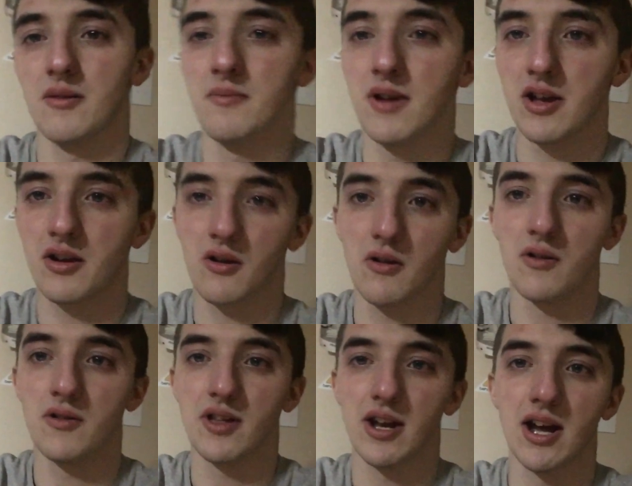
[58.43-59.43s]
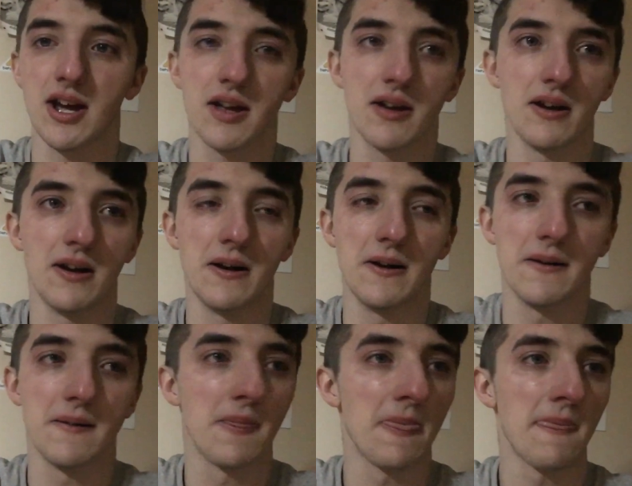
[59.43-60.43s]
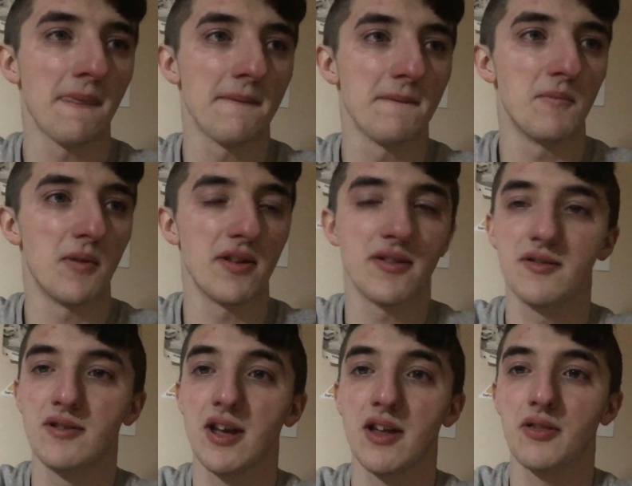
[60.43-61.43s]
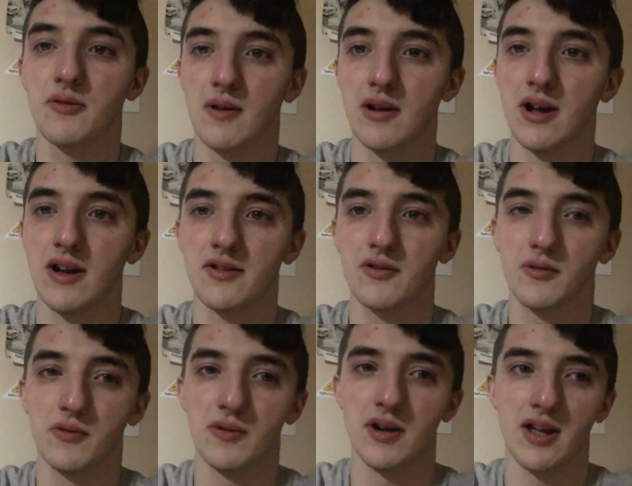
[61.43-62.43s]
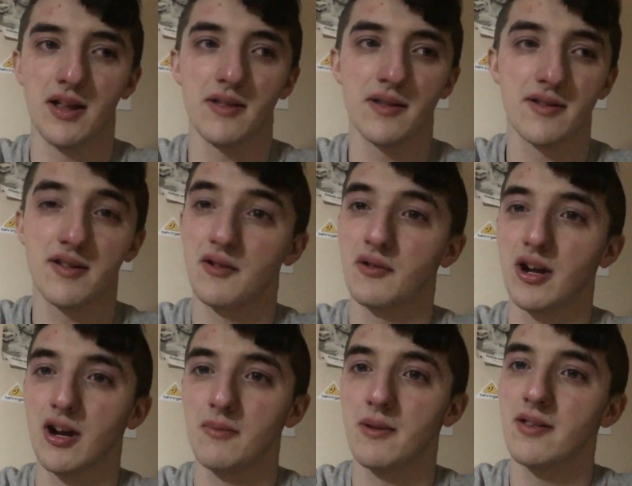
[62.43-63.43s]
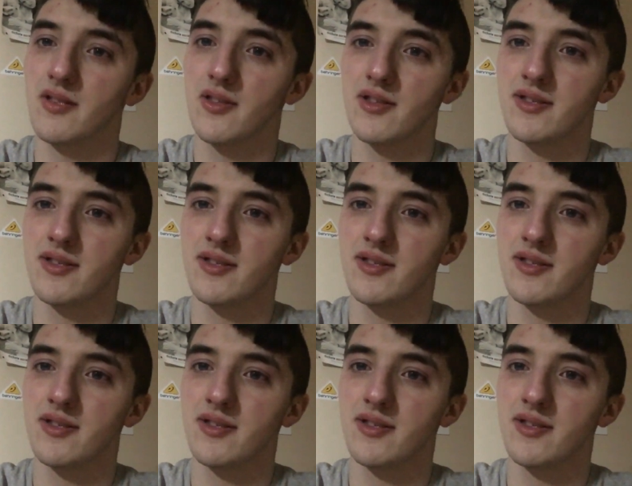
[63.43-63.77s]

a girl that I wanted to date throughout high school and still care about to this